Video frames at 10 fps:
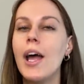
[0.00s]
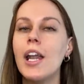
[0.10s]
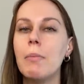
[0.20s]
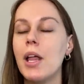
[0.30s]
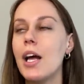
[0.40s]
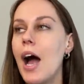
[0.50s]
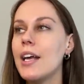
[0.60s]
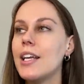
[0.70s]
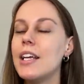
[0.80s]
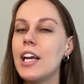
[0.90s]
And I'm like, I
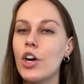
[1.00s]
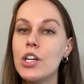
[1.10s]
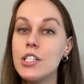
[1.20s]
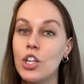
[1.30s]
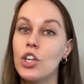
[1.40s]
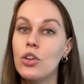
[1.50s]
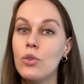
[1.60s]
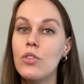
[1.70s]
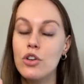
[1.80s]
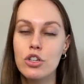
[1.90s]
can guarantee
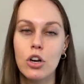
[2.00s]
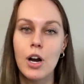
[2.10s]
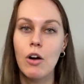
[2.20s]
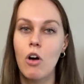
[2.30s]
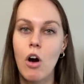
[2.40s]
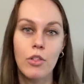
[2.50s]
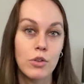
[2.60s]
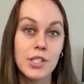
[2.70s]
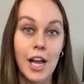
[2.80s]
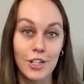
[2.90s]
you there's sugar alcohol in
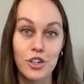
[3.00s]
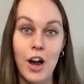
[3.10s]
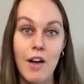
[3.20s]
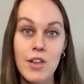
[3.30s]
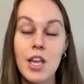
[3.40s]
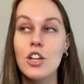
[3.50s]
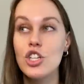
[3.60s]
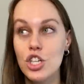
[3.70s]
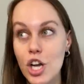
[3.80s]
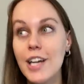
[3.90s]
those snacks you're having. And
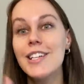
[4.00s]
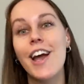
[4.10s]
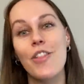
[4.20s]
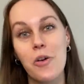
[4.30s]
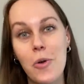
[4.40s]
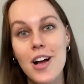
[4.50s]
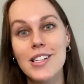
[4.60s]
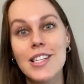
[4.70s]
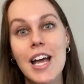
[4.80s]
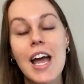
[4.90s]
she checked and there
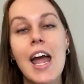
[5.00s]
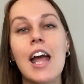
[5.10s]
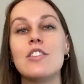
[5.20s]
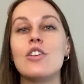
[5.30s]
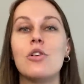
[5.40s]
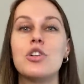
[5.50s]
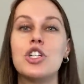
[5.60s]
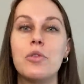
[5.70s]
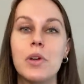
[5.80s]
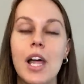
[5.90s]
was. And so
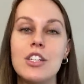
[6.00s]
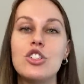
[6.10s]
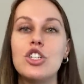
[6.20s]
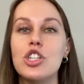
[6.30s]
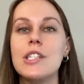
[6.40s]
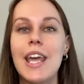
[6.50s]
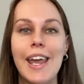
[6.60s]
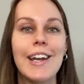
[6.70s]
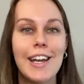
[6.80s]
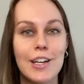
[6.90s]
she realized she just
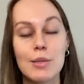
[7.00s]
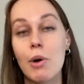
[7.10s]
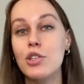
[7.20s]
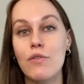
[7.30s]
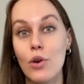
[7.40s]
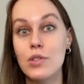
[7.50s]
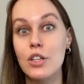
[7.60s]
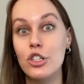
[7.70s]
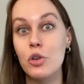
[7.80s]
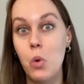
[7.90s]
can't eat as much of those
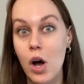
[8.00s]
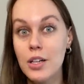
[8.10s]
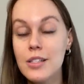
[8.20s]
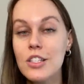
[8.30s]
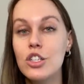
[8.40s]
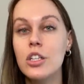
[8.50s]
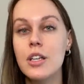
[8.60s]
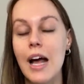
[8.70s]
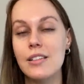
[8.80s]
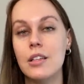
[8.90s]
as she wants. She
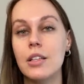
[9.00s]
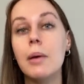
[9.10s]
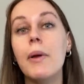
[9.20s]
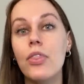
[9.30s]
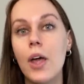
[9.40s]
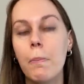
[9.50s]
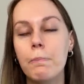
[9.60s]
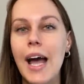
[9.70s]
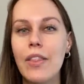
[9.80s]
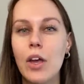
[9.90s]
has to limit
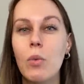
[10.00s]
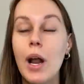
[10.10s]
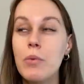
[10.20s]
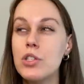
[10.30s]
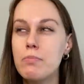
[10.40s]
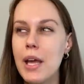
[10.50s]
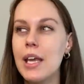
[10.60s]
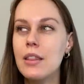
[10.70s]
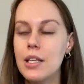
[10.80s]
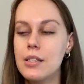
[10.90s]
them. And like when I was
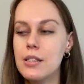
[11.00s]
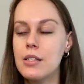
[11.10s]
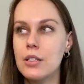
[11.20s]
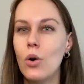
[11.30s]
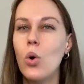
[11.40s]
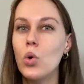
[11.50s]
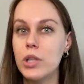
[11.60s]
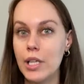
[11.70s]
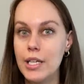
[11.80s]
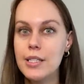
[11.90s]
making this whole
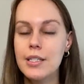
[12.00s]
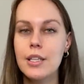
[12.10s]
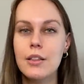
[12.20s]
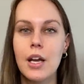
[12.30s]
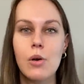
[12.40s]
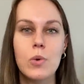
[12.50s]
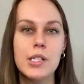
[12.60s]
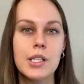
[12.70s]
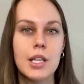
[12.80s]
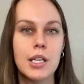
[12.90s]
list, there
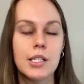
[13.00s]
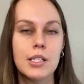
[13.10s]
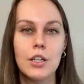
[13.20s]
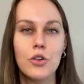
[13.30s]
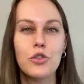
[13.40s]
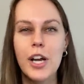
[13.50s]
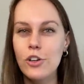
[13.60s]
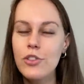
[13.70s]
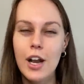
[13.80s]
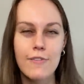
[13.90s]
was this
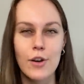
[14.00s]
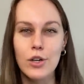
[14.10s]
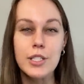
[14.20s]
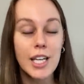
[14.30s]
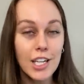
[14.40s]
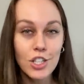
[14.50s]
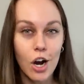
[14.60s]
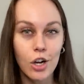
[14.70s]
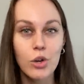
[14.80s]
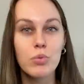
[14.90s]
creator that I found on
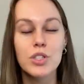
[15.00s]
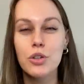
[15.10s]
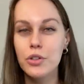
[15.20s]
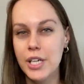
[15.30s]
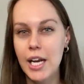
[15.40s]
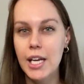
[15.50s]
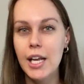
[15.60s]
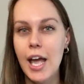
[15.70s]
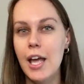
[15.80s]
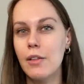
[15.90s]
TikTok who was
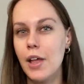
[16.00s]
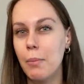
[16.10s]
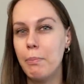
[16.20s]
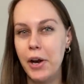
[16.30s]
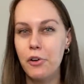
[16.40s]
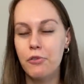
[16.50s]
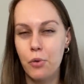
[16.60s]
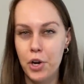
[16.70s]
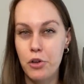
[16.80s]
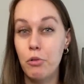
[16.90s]
creating a like better
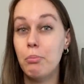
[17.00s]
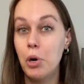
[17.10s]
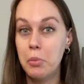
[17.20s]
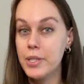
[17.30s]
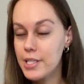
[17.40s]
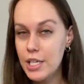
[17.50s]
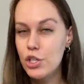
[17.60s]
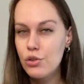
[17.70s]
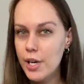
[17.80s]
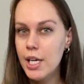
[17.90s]
for you boba tea
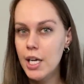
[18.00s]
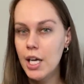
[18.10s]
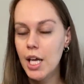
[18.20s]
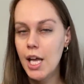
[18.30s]
drink.